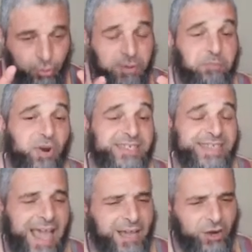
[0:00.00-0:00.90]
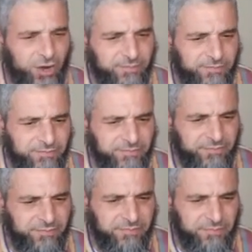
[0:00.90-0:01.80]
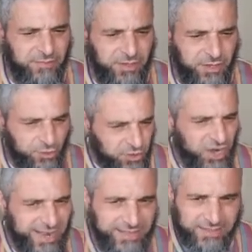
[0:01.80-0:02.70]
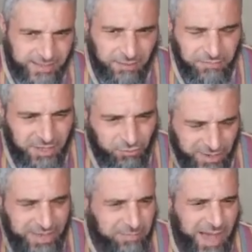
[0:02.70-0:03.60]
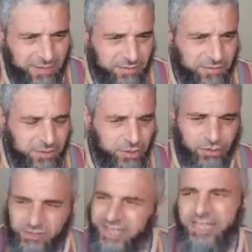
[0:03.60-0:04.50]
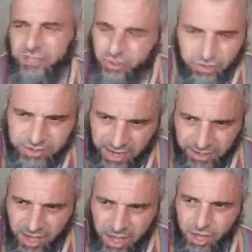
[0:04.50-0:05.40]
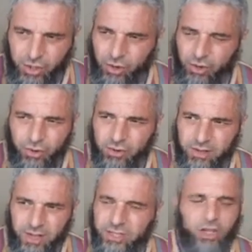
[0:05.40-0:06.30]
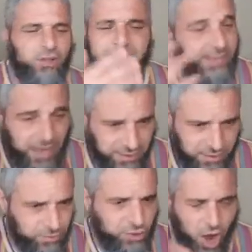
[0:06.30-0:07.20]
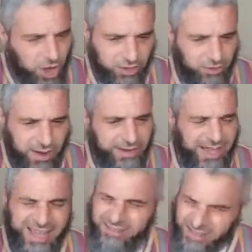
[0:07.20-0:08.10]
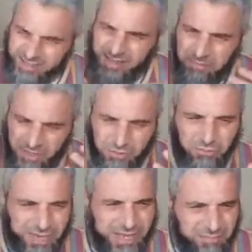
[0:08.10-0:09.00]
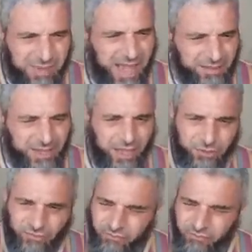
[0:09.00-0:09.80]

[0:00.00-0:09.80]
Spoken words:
repress anger. Your child did something really bad. Your teenager son, your adult son, daughter, right? Did something really bad that you